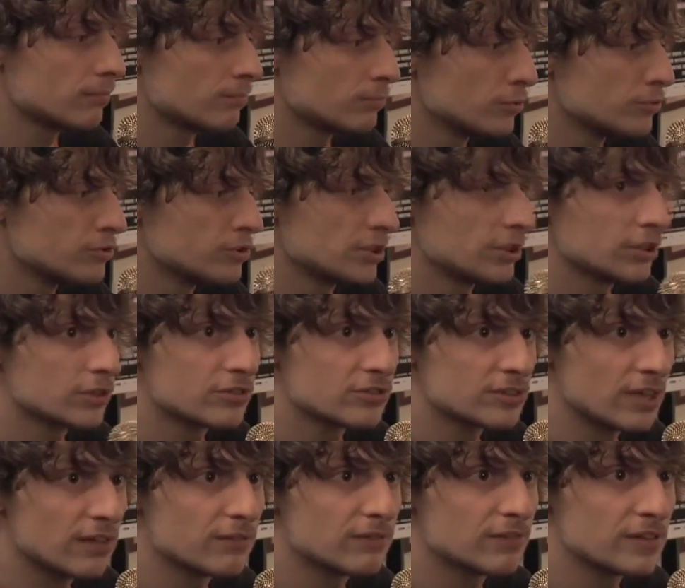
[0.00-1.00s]
putting
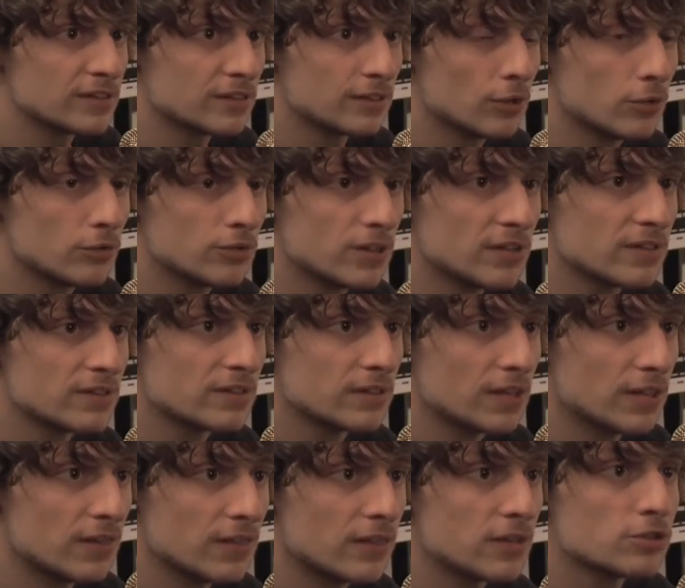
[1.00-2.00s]
yourself as an audience
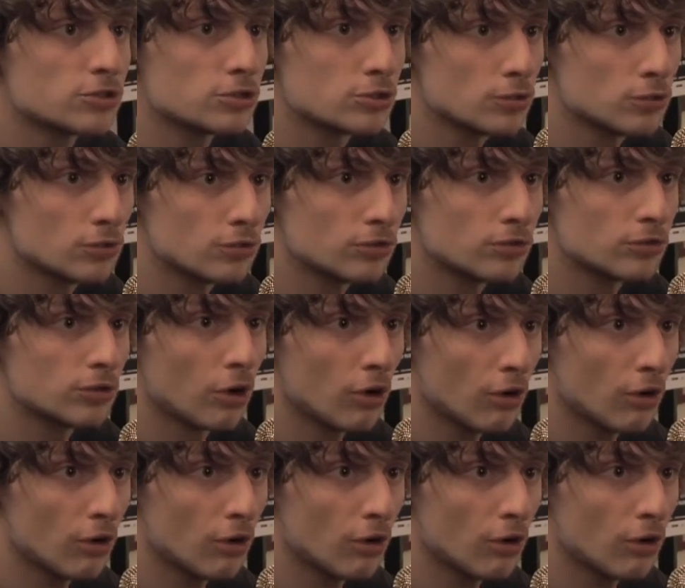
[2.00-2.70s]
in the shoes